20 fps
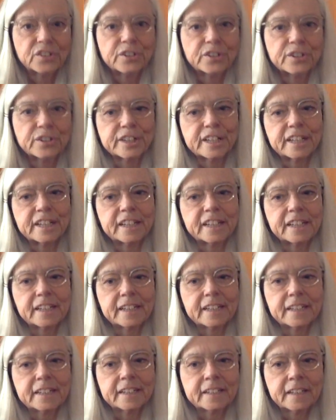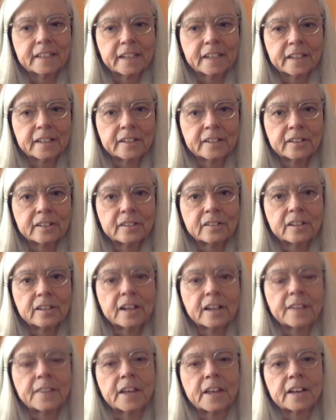So you're going to
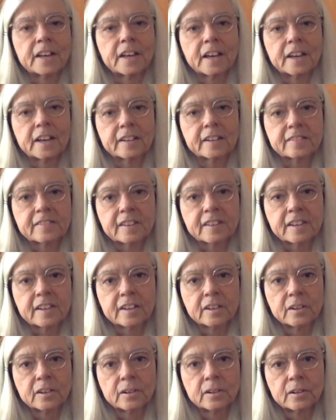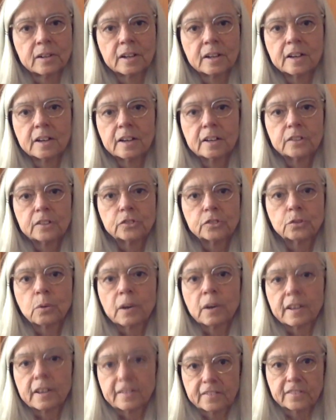inhale and then exhale
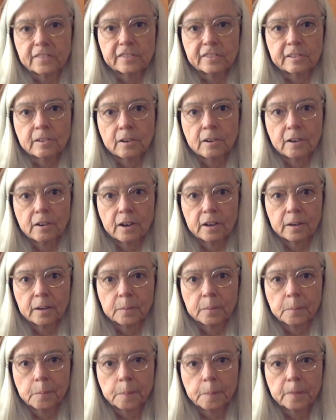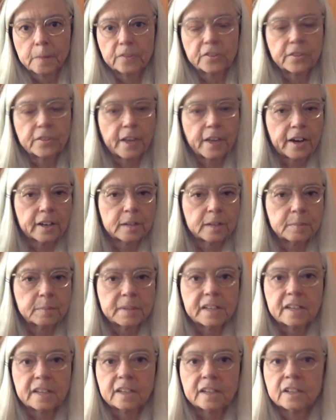twice as long. So that
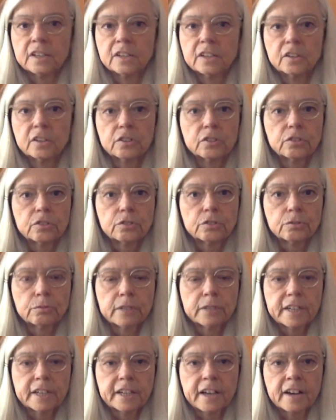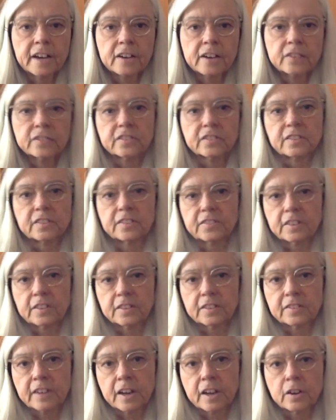could be 3 counts
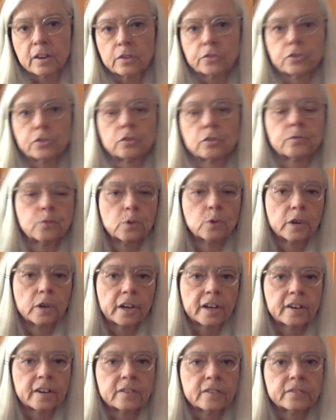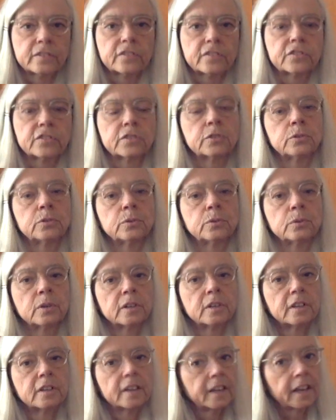to 6 counts, or 4 counts
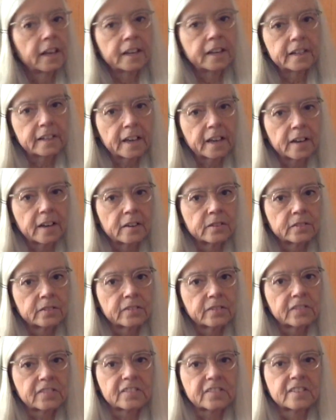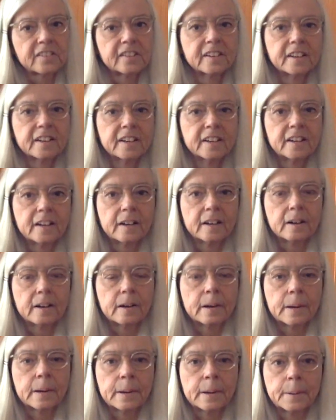to 8 counts,
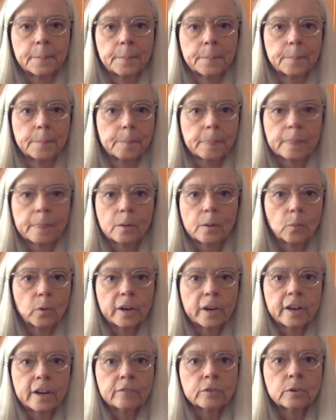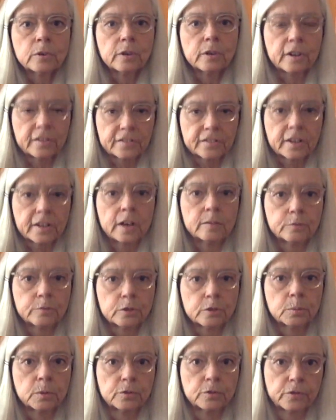whatever is
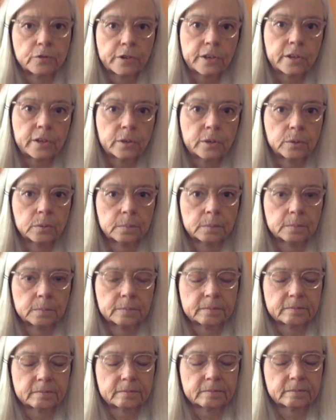comfortable for you.